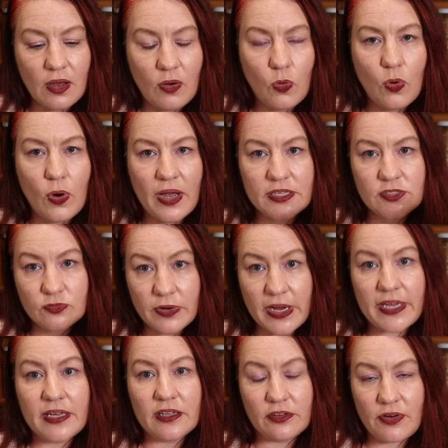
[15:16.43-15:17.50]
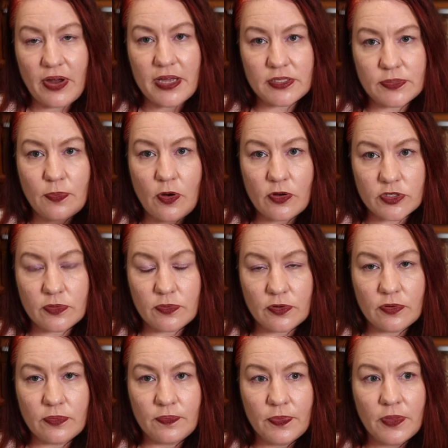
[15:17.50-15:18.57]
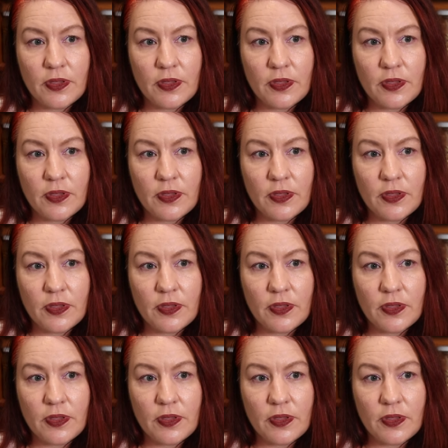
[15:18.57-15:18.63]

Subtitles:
or as regular as possible.